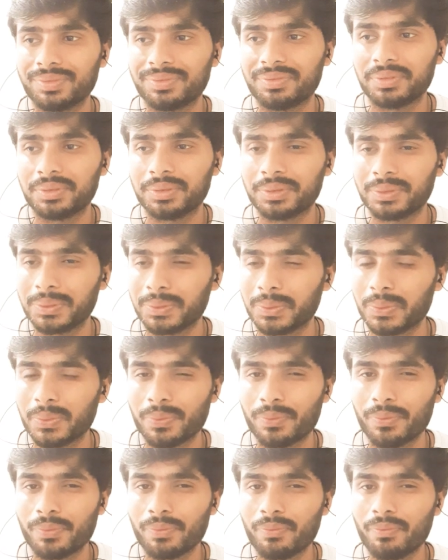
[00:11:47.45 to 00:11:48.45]

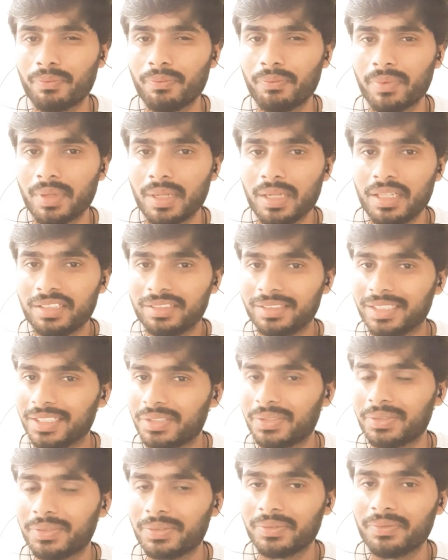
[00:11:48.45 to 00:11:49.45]
so
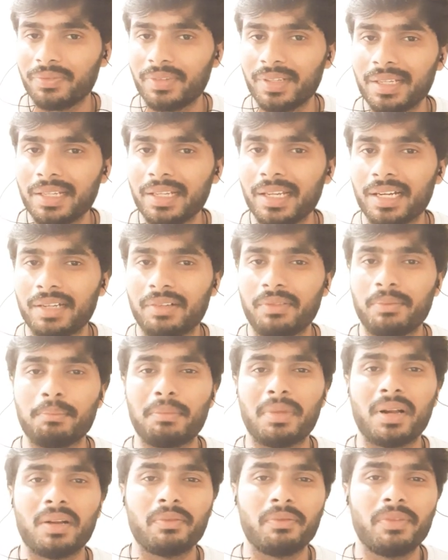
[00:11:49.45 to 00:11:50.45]
just
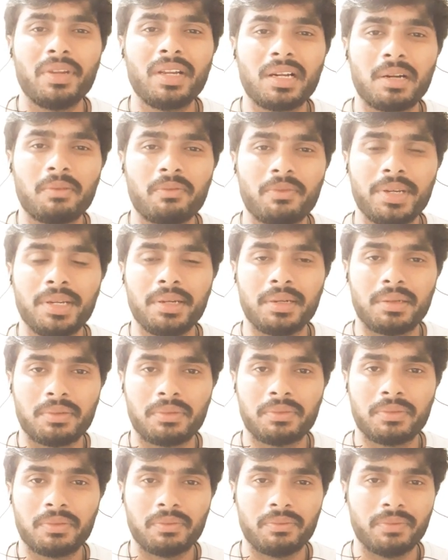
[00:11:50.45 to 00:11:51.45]
we come here
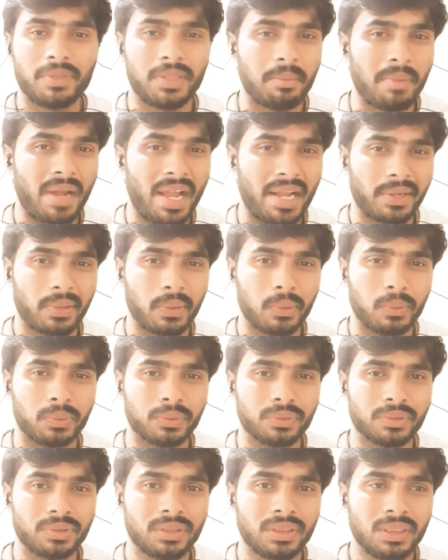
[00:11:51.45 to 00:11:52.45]
with the bank
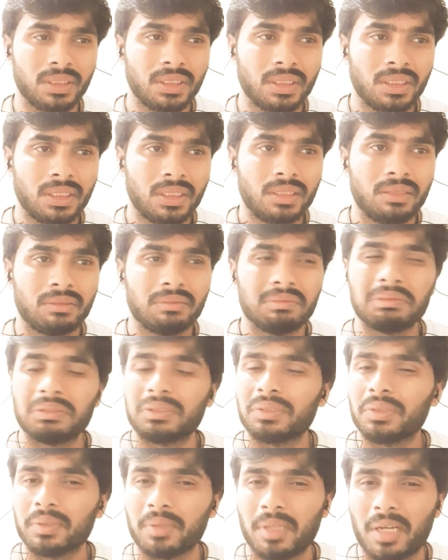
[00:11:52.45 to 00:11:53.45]
loans,
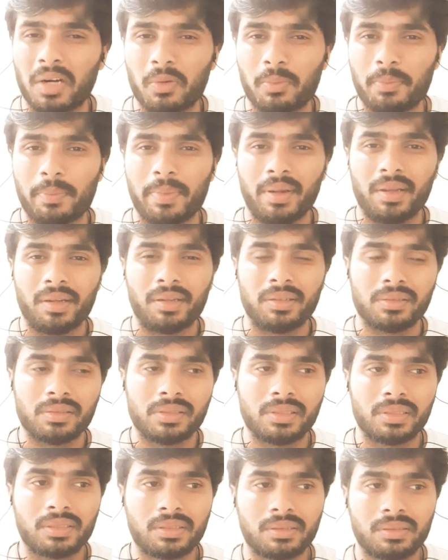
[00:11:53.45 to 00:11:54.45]
so our
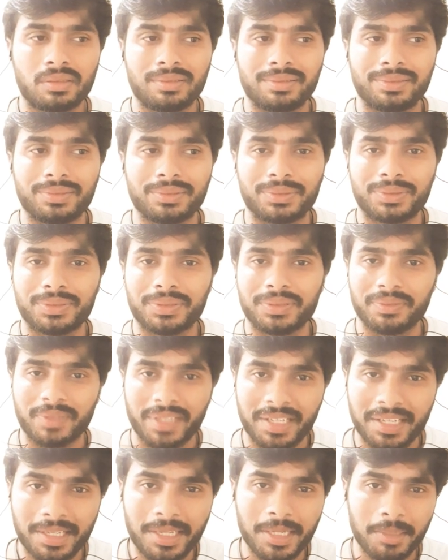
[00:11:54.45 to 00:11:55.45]
parents
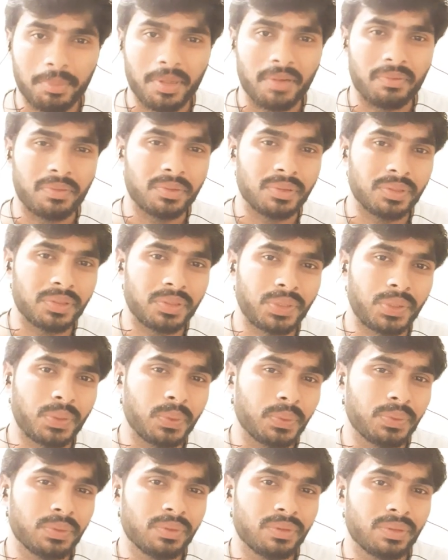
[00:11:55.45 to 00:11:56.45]
keep efforts
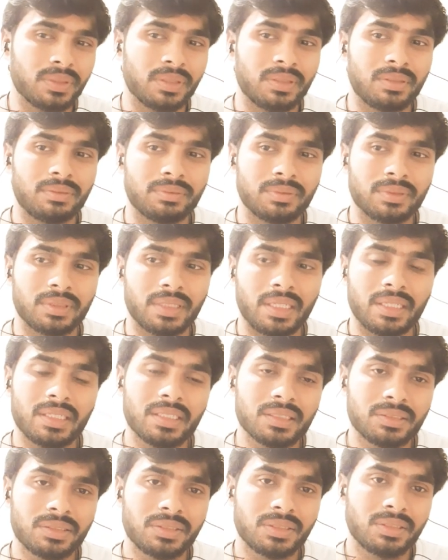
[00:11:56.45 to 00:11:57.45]
to get
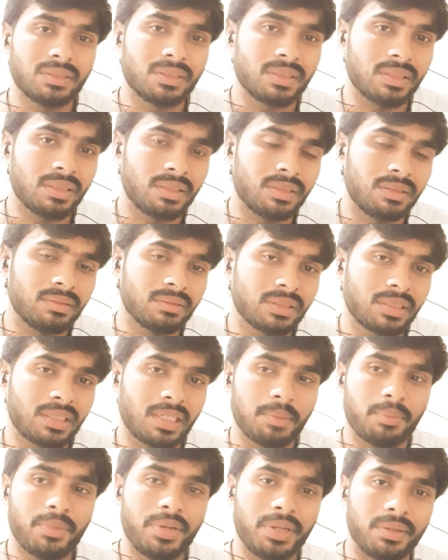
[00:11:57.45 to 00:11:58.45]
us
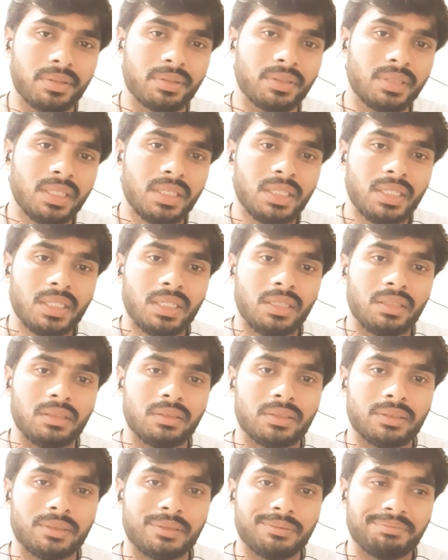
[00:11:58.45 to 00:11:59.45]
come here,
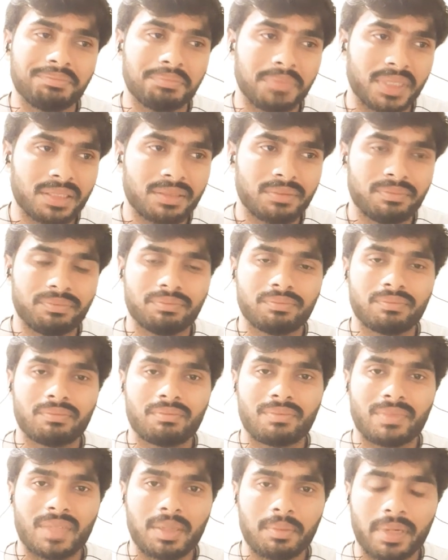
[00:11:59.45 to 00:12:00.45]
but
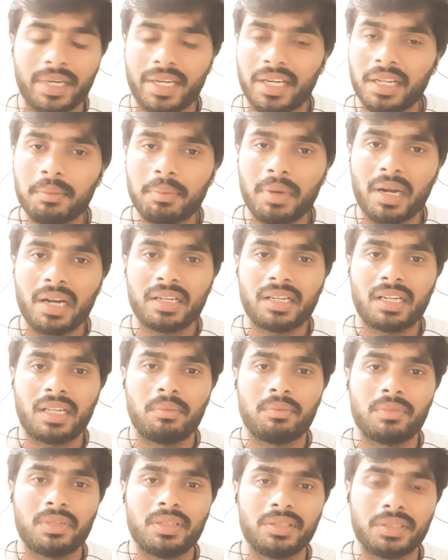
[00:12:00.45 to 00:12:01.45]
getting a
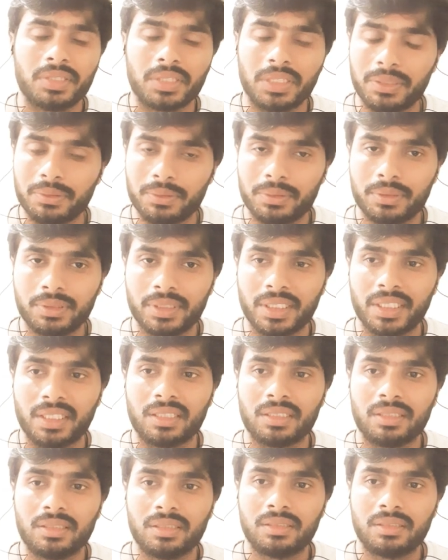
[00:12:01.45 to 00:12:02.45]
part-time is a good thing.